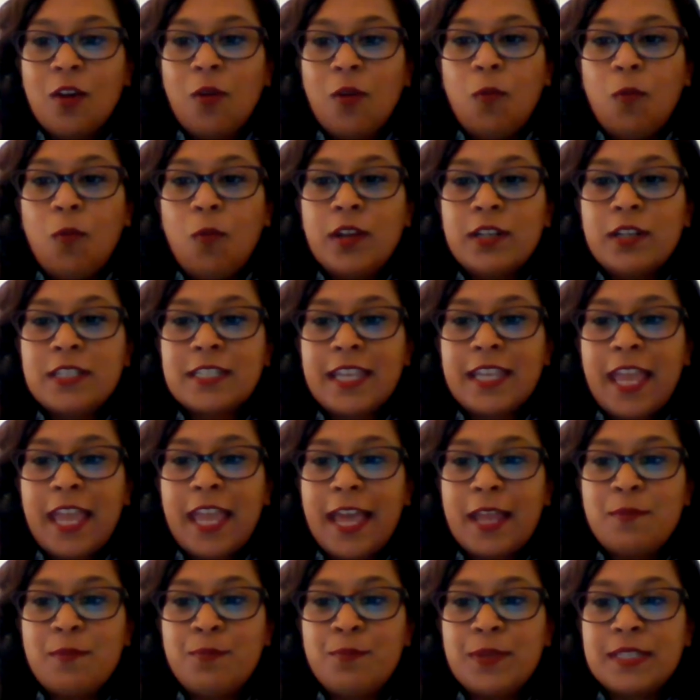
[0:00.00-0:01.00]
What
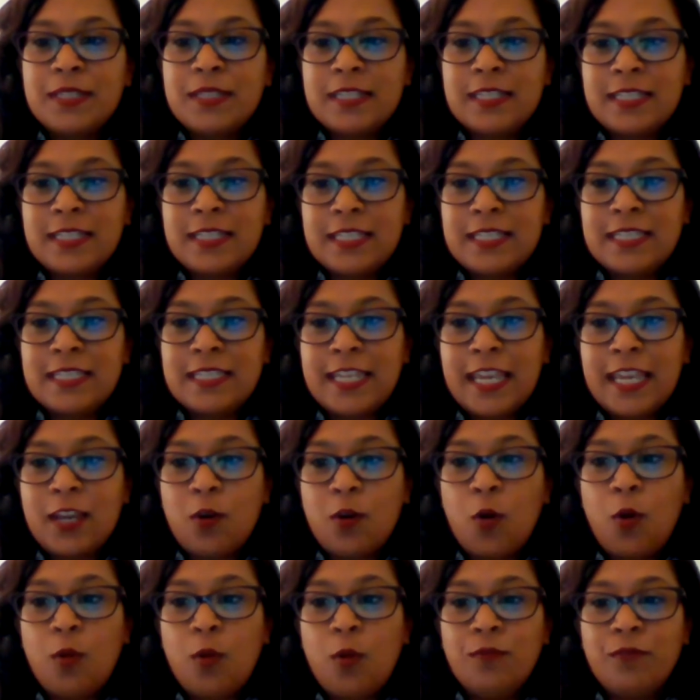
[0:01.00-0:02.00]
can businesses take
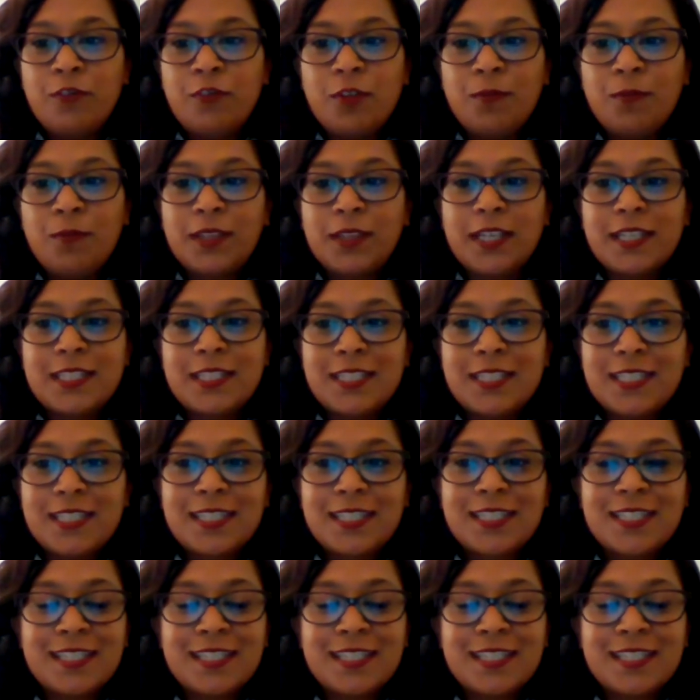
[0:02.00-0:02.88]
home from this?